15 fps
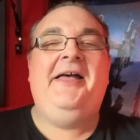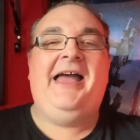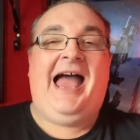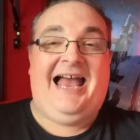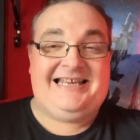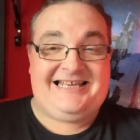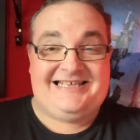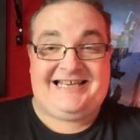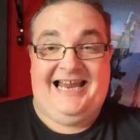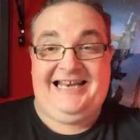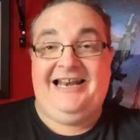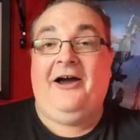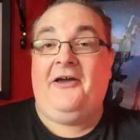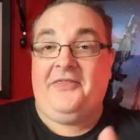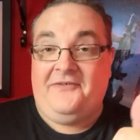As I say,
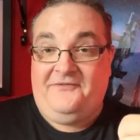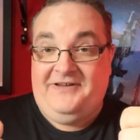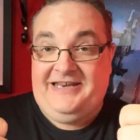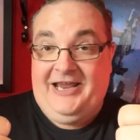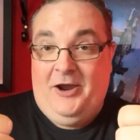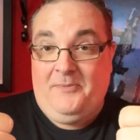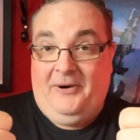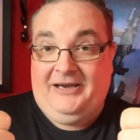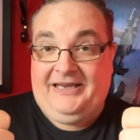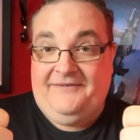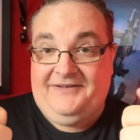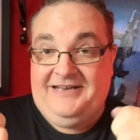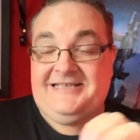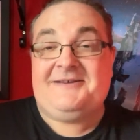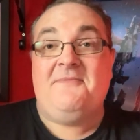like the video by
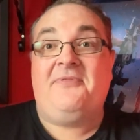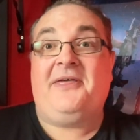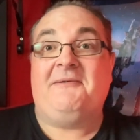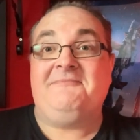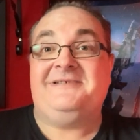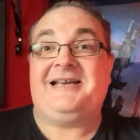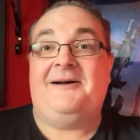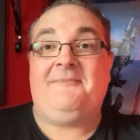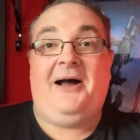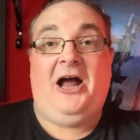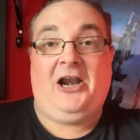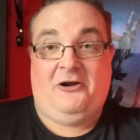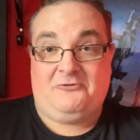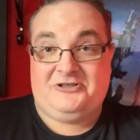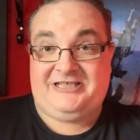giving it some thumbs up,
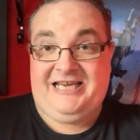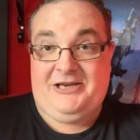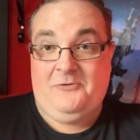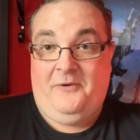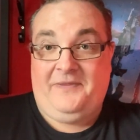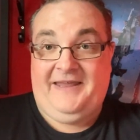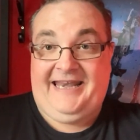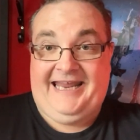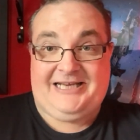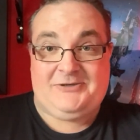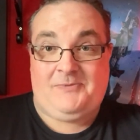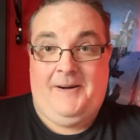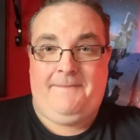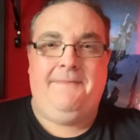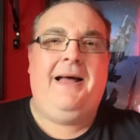and I'll see you on the next
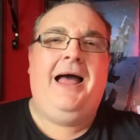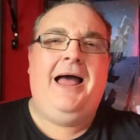one.